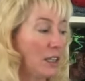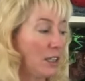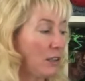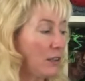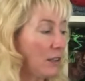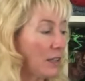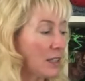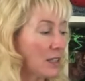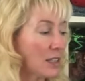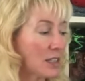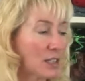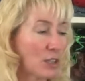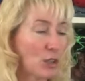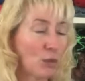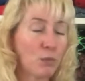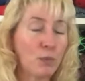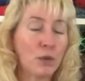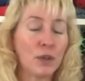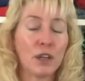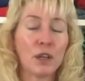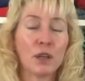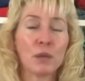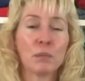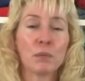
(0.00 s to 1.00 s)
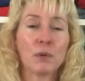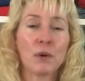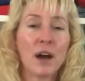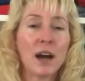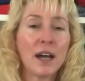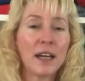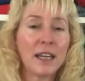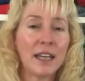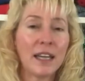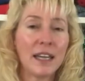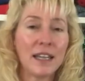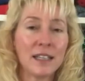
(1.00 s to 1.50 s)
you can still put in the
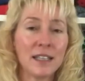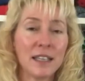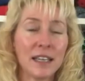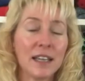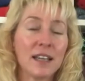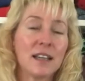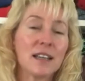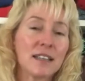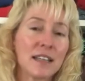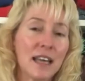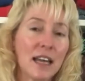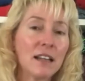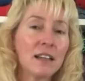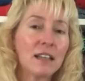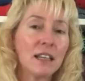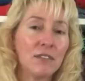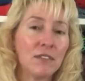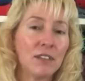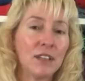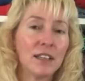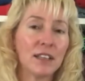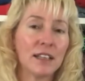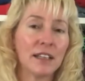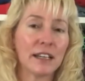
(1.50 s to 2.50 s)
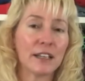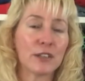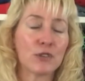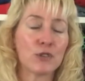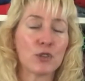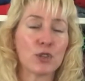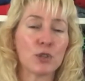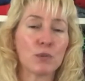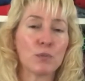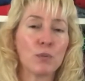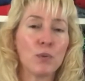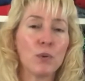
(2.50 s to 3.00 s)
bra casing because that'll give you a little
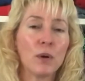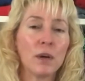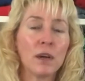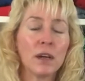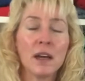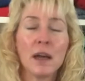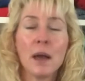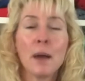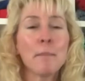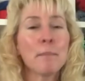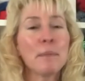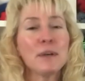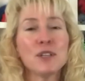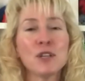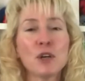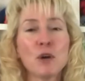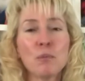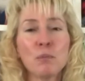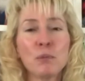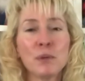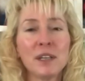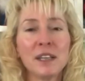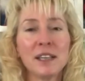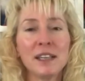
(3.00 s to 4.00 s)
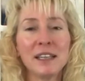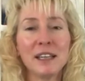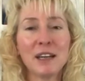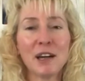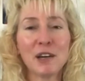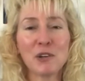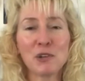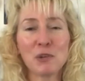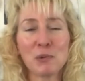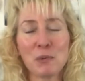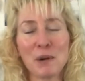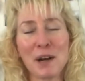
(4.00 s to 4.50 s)
extra support, but don't put in the
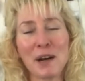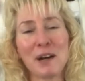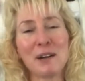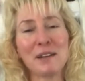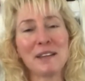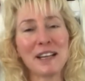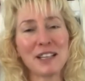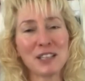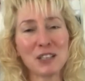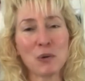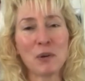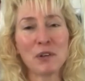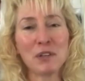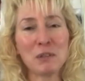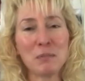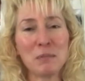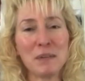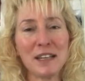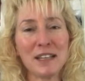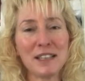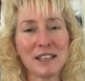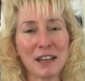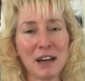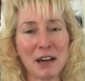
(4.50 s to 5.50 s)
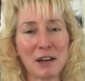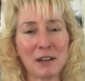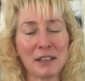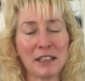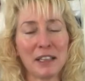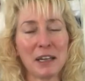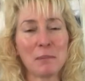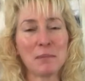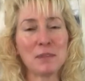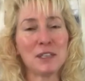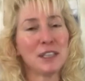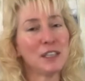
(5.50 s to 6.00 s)
underwire. That's going to be
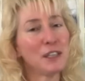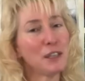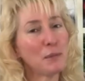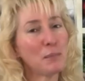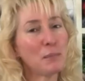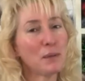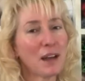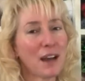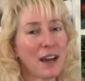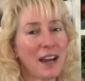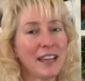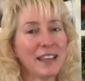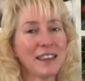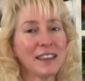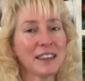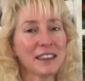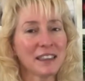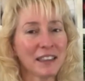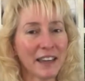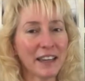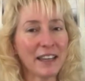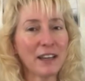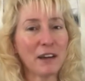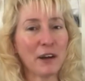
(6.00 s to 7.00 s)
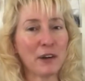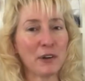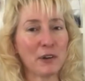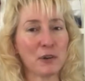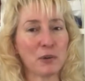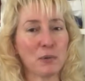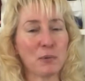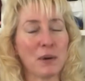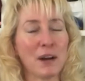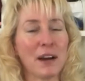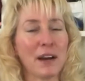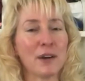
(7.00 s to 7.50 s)
entirely up to you, but I like
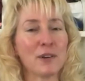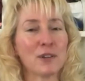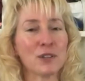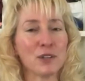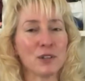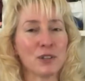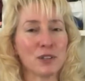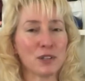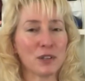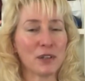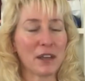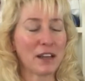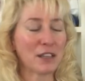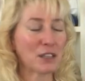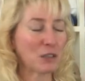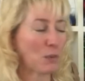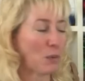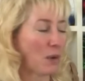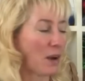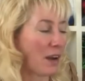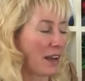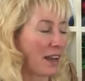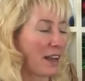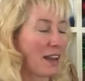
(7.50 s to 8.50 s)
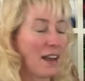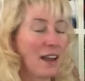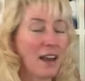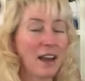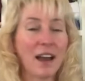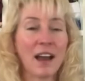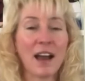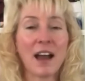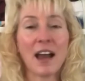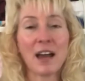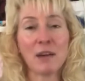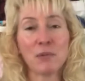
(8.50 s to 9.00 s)
underwires, and so that's why
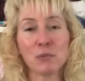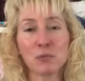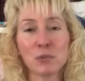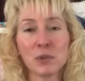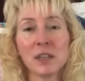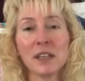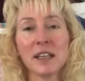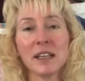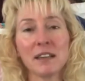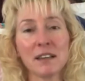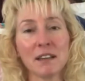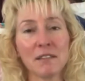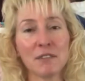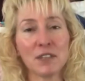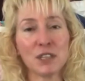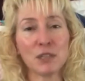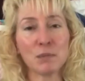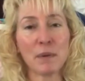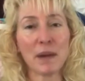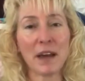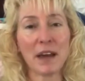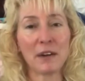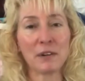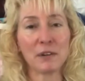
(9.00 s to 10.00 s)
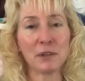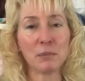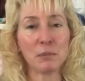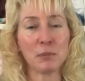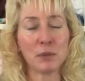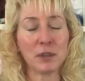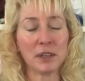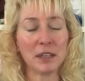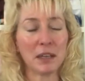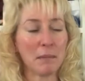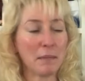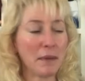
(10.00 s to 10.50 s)
I really love this pattern and
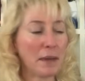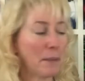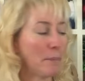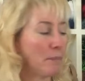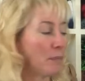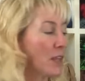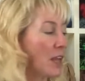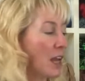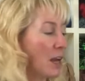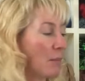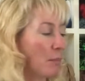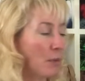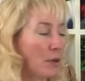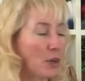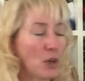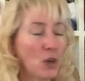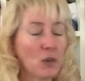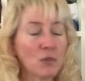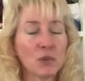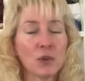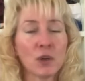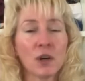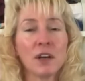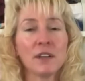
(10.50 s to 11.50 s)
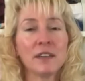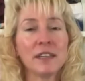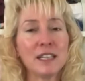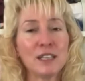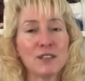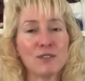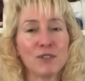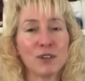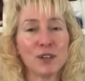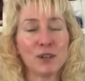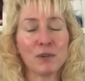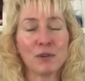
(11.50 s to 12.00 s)
put them in. But overall,
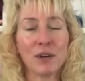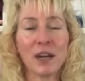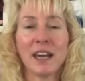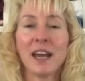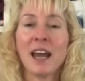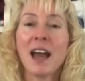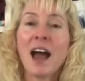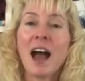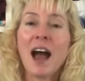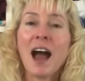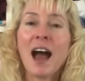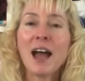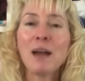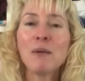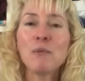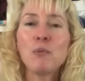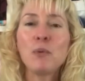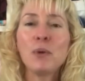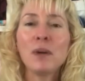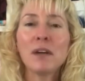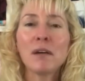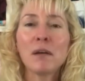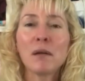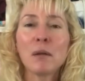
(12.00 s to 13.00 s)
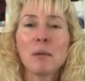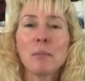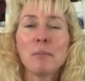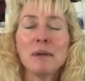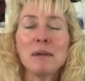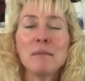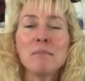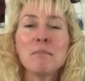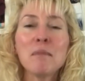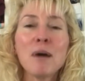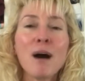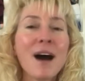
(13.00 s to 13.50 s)
these fit great. I will
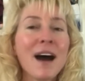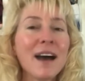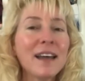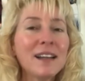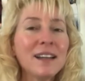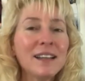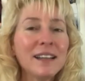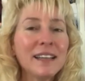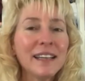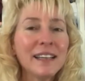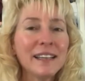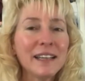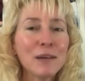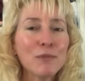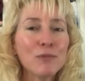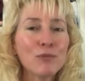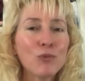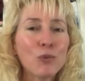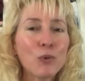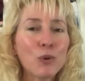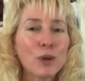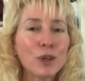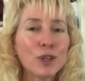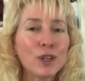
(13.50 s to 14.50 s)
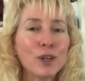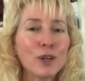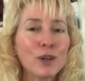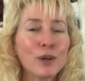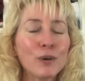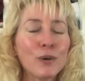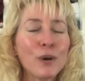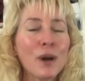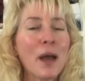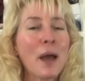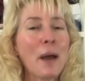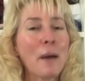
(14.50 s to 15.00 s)
be modeling them for
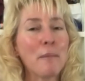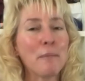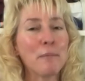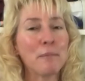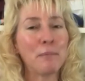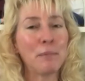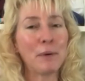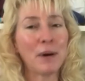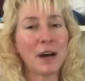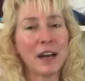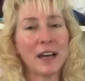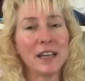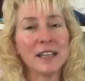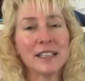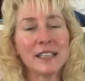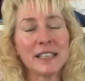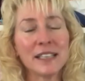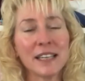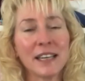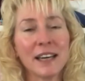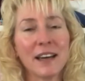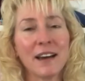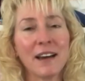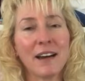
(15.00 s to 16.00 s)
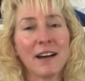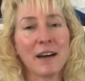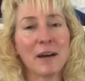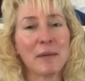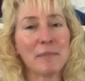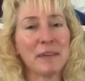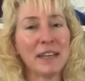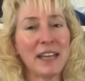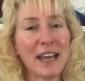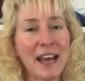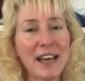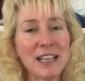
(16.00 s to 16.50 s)
you, but
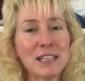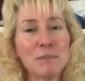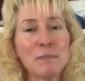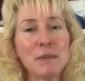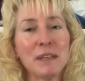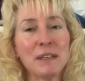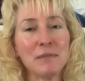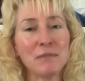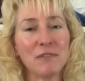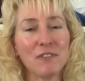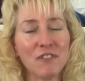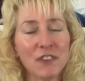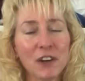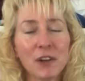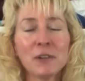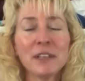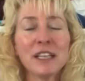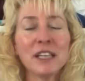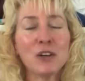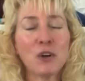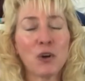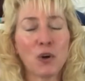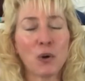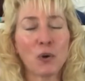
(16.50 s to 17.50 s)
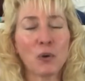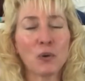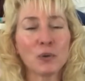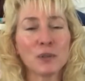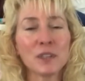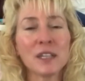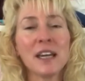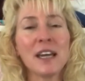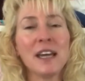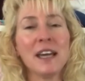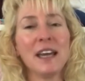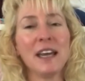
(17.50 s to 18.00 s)
it has been fairly
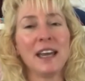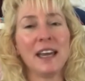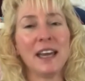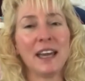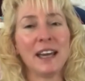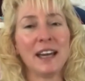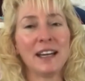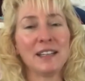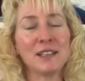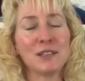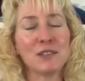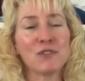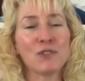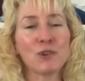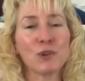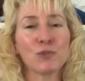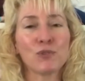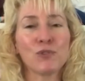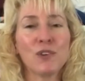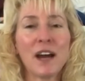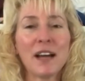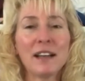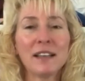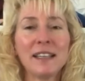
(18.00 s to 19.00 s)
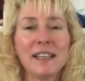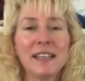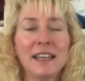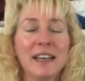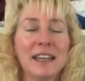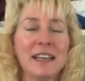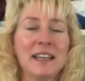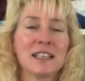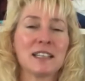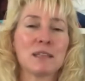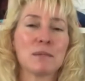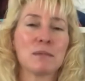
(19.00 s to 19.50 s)
cold, and we're finally
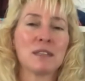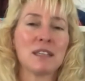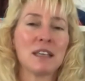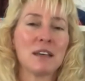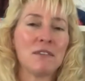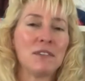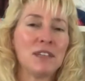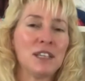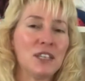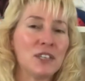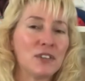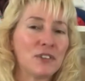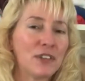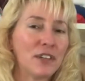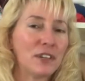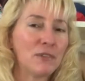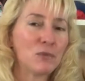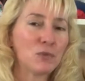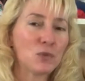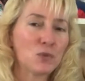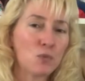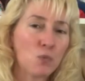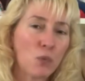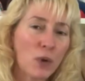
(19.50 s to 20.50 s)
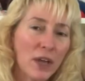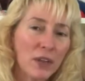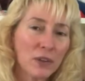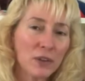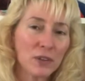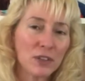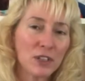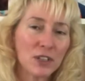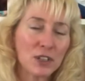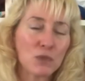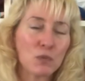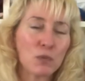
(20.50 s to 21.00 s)
getting some 70-degree
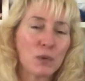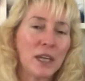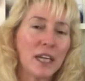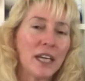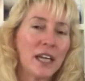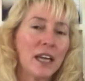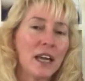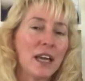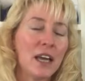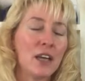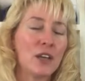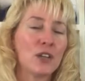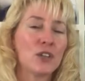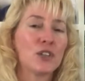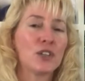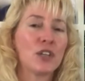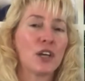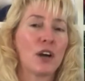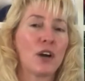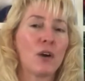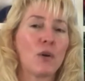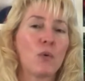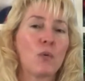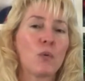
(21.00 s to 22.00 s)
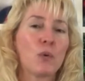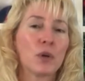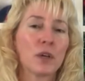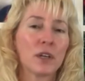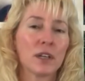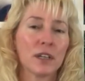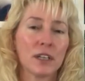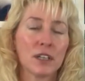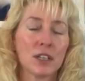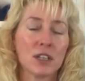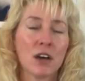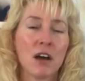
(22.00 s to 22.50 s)
weather this week. So we're
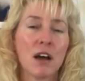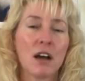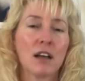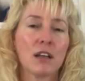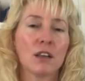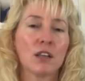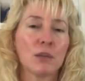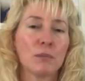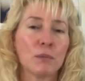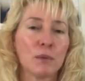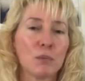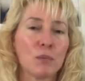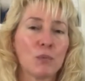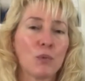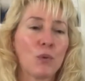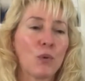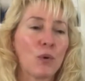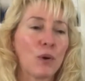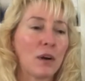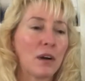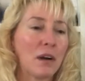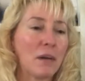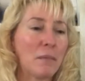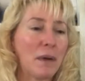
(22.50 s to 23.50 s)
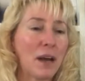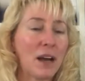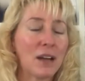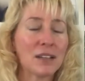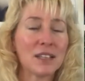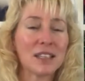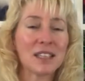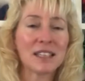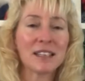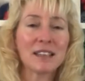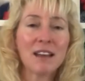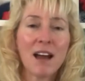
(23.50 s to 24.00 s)
going to talk a little bit more
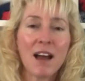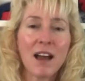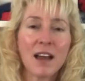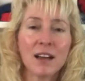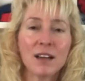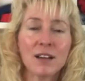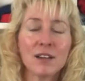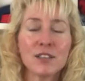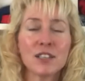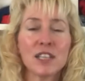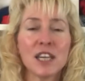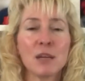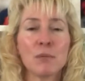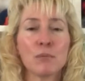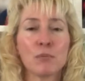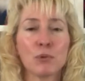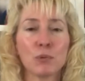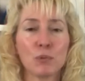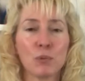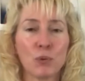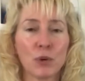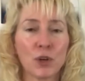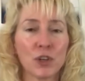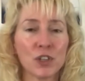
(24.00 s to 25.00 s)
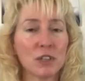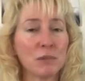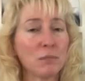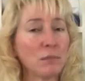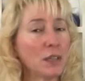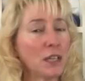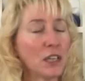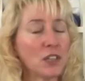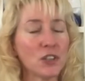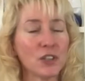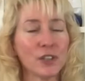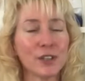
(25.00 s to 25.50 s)
about styles and proportion,
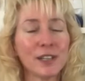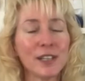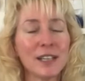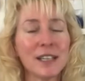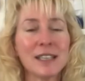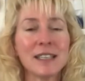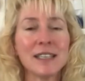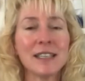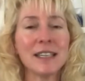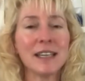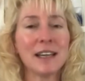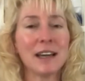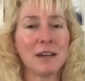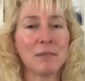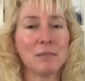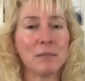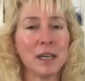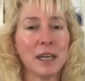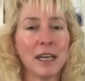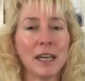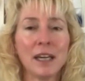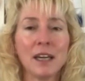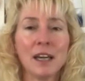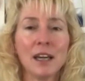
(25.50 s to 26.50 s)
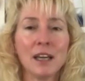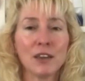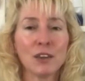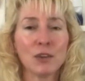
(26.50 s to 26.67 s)
because you're going to see on me,